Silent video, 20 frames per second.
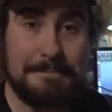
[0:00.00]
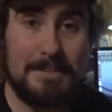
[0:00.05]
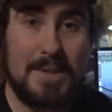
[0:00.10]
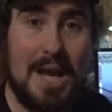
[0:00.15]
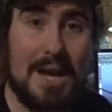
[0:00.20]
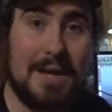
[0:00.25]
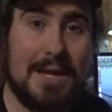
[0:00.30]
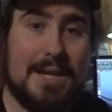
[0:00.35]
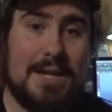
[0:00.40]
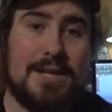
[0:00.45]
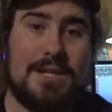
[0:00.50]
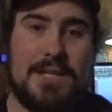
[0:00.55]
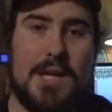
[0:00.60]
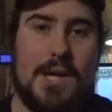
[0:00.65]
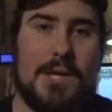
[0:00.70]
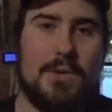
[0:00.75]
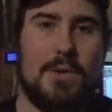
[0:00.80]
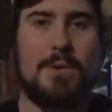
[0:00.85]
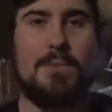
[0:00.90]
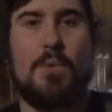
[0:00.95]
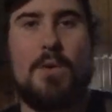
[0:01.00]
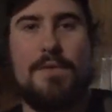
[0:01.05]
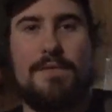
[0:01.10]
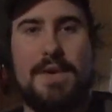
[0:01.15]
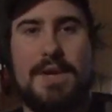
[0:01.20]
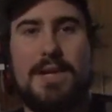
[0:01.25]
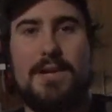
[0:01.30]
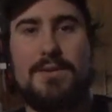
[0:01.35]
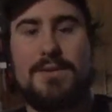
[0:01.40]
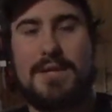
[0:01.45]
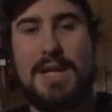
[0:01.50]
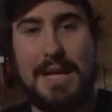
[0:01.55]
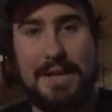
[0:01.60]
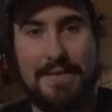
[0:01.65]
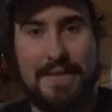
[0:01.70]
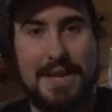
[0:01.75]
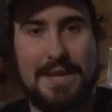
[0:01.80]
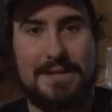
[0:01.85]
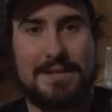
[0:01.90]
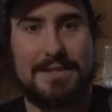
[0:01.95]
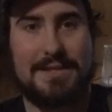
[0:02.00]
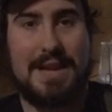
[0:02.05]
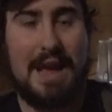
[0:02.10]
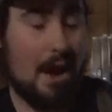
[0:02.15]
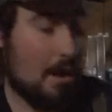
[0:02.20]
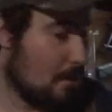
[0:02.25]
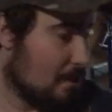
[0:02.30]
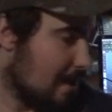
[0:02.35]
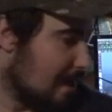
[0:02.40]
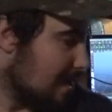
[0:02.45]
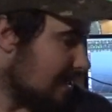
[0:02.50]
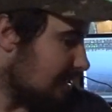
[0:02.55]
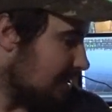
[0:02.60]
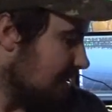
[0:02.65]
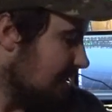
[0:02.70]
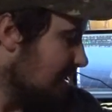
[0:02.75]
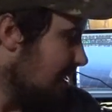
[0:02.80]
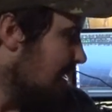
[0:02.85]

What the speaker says: I'm gonna start doing more videos like this now that